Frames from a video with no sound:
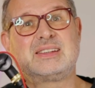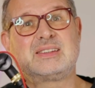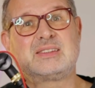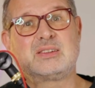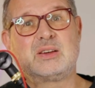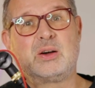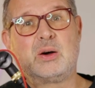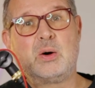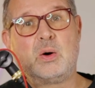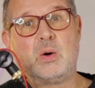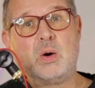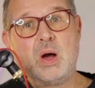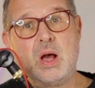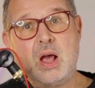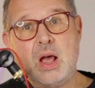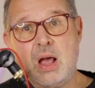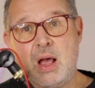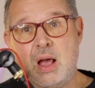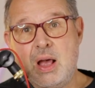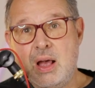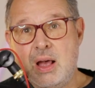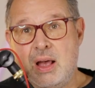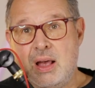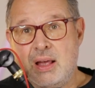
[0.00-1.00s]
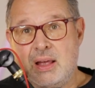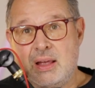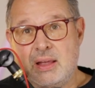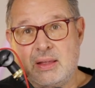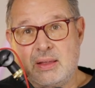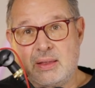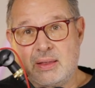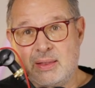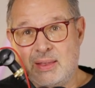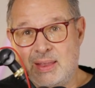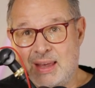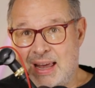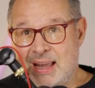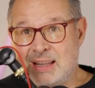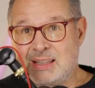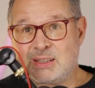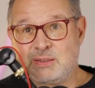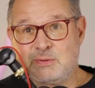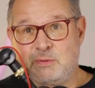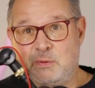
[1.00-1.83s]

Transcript: So that's